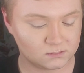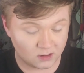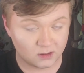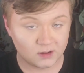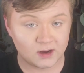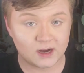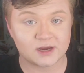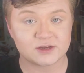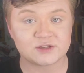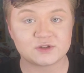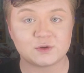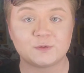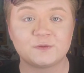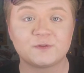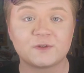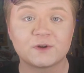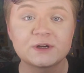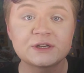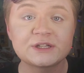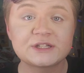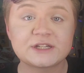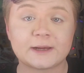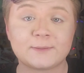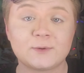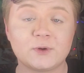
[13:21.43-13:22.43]
Okay, so
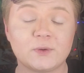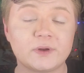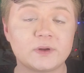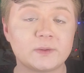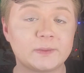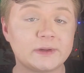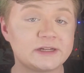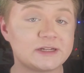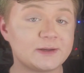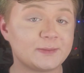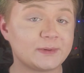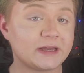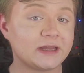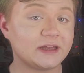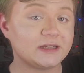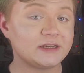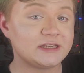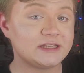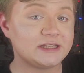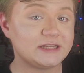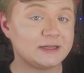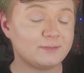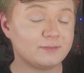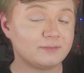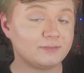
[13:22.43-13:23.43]
first I'm going to be dipping
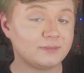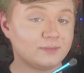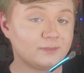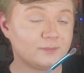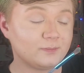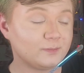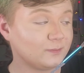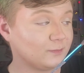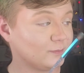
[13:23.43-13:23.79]
into the